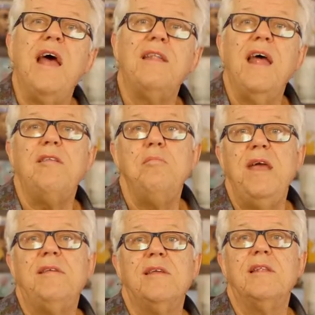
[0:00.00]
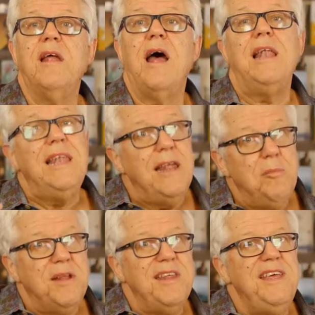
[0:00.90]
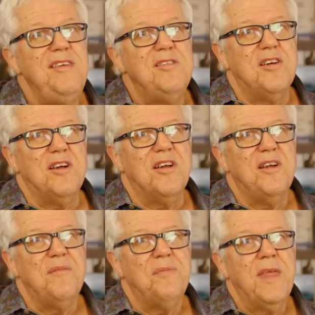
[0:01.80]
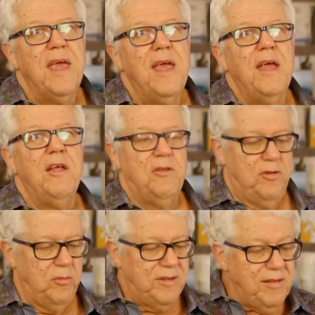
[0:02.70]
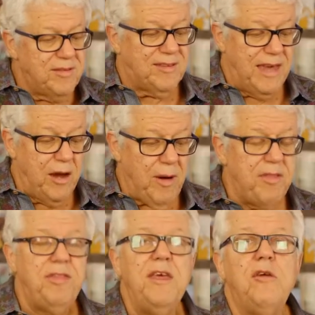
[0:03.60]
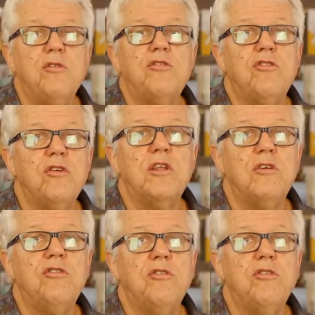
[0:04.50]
that makes it a little bit easier. So this scale, I think you should